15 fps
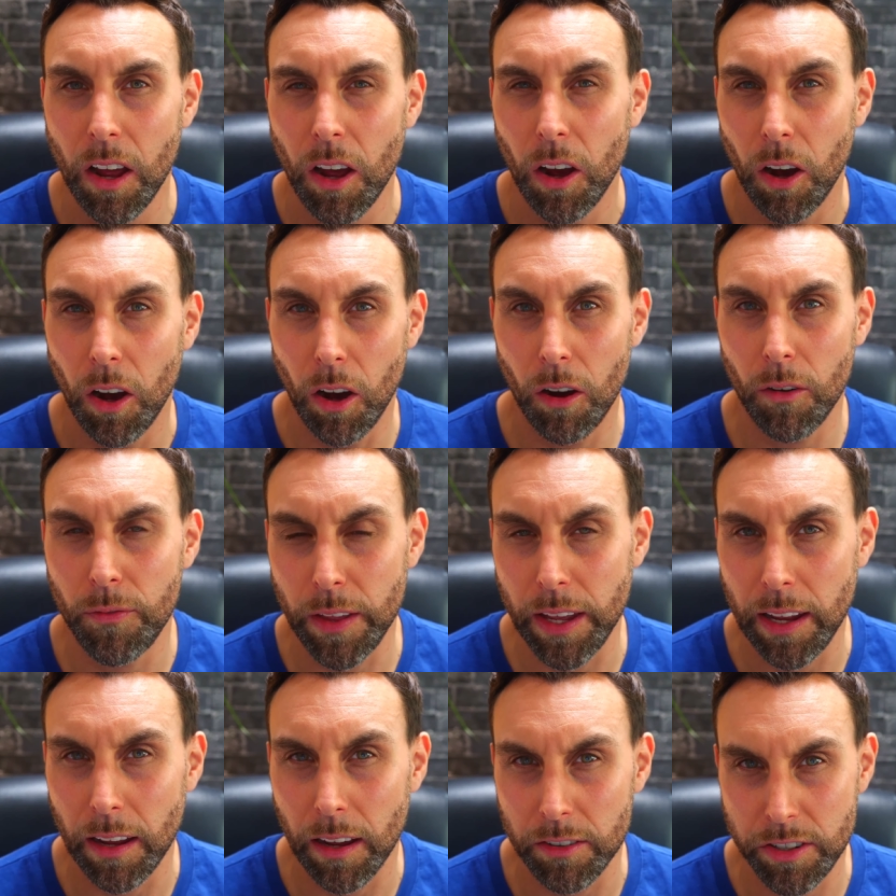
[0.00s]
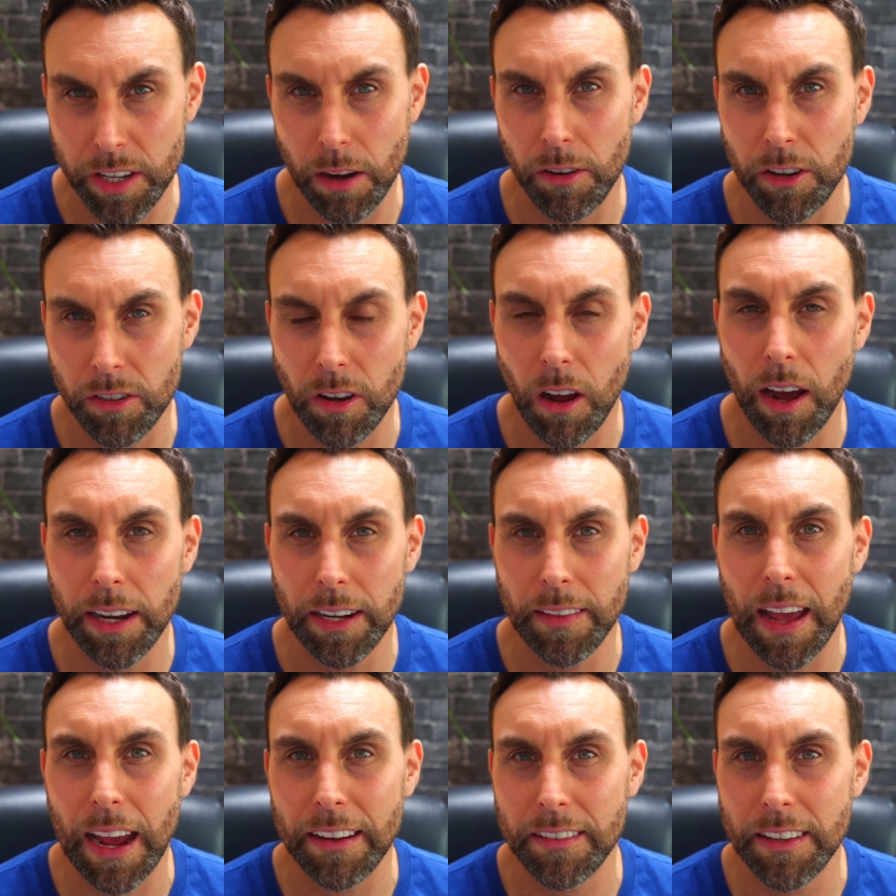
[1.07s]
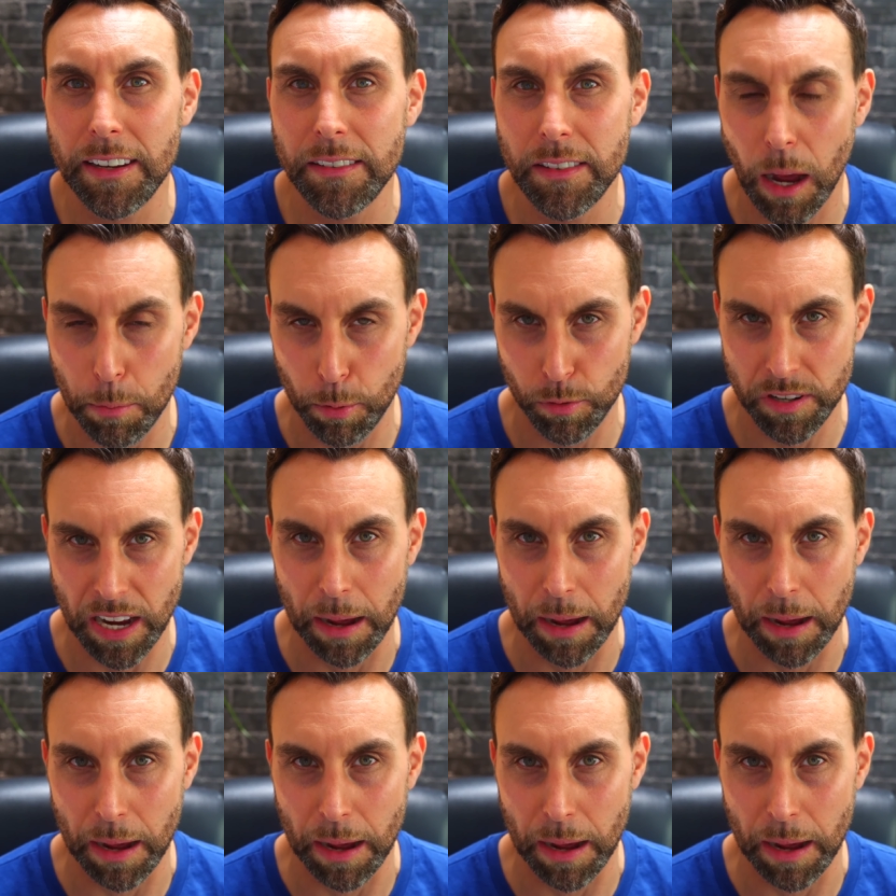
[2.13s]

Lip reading: of the Series 9, and that is the double tap